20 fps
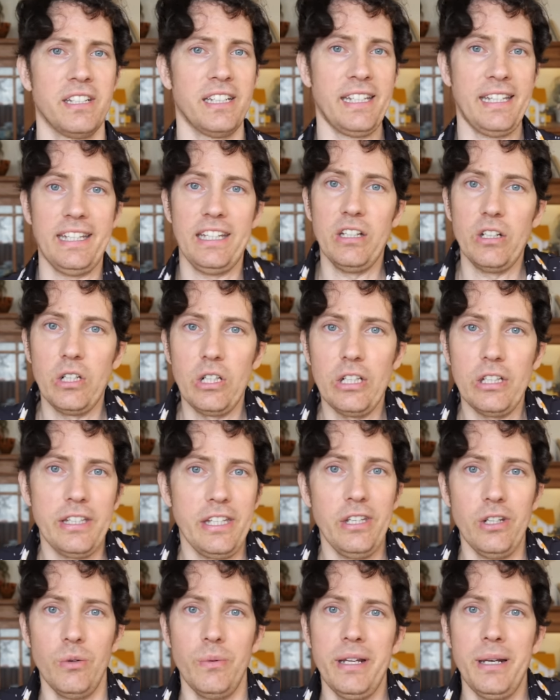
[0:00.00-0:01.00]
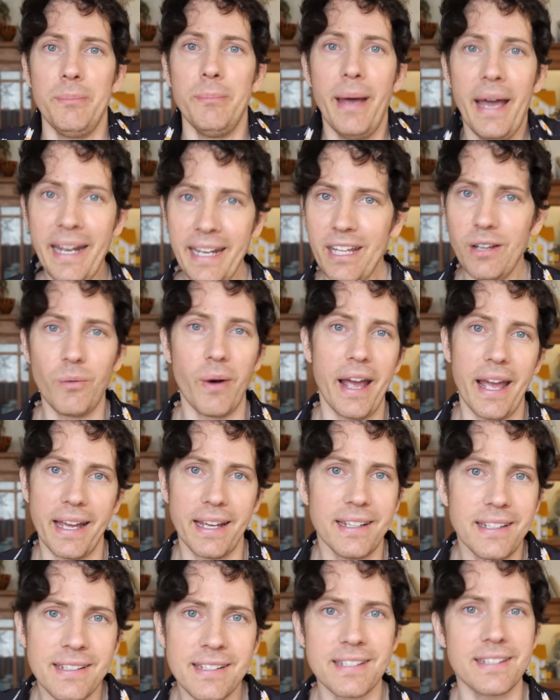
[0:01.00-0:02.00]
heal you in many
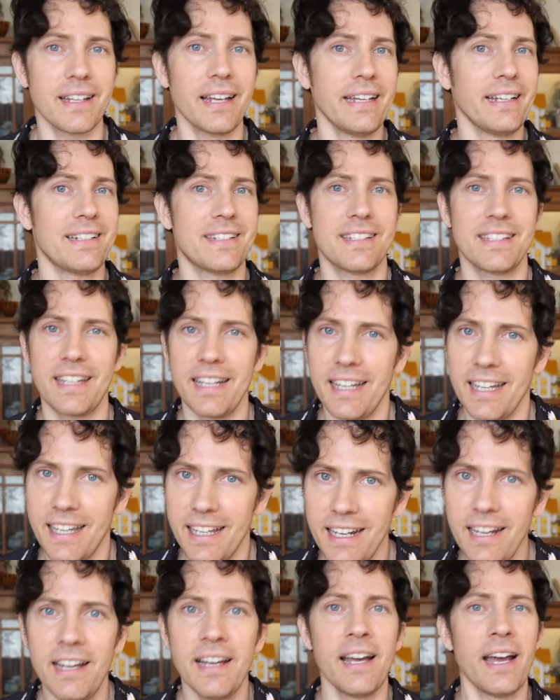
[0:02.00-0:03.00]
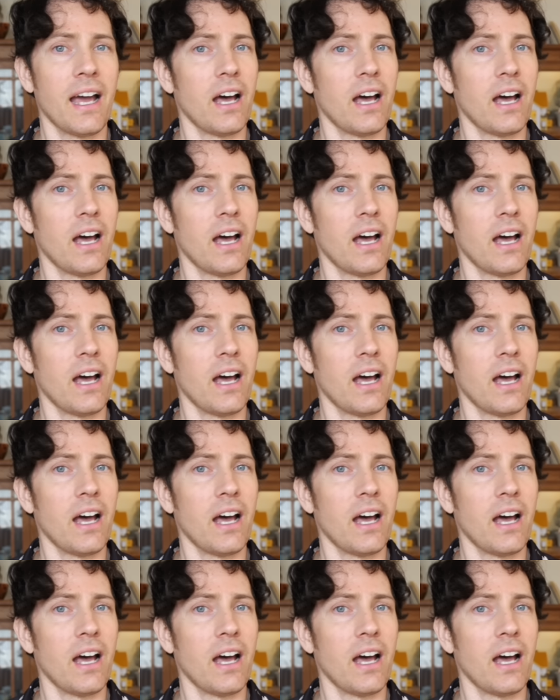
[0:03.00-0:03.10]
ways, like skin,